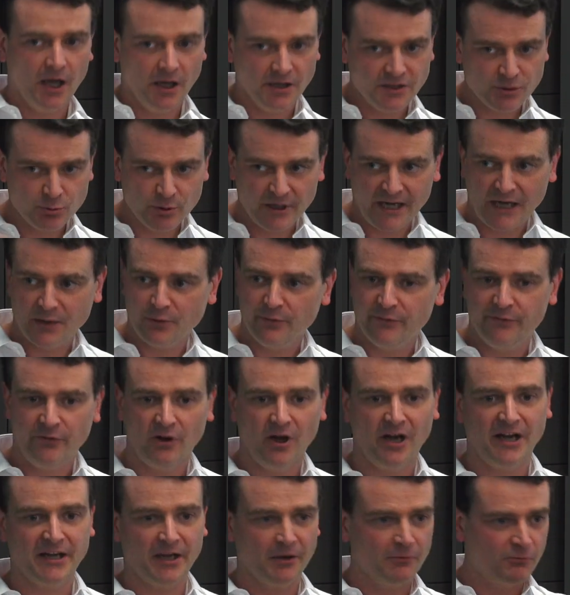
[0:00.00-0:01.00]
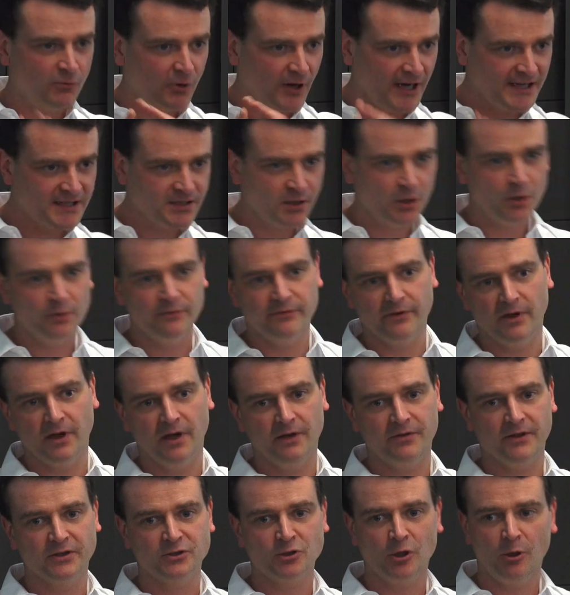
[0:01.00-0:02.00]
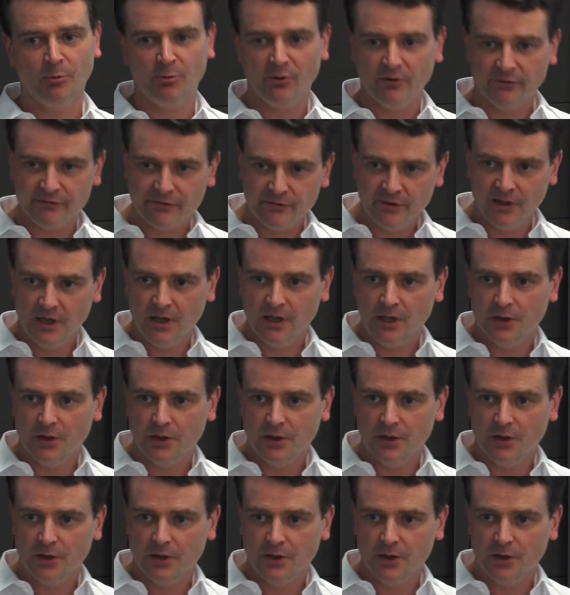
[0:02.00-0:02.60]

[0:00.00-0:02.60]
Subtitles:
do an annual filing and write over the top of